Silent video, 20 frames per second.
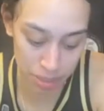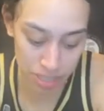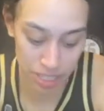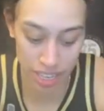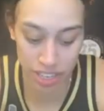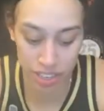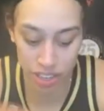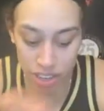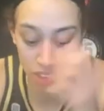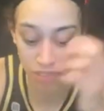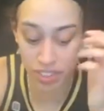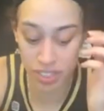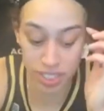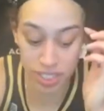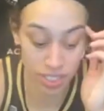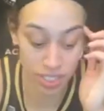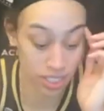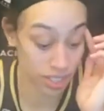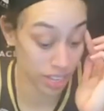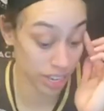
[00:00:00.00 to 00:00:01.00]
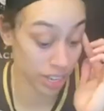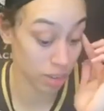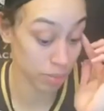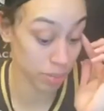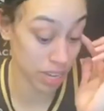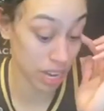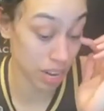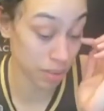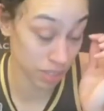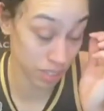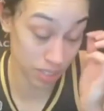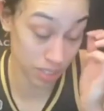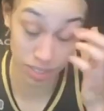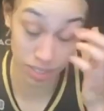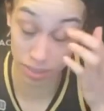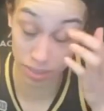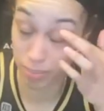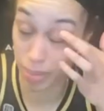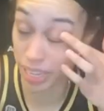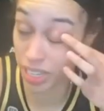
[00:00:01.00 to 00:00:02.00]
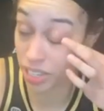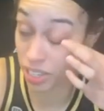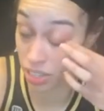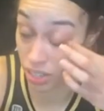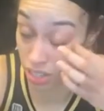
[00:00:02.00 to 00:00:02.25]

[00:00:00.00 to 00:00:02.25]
He's like, your office isn't there, but I was making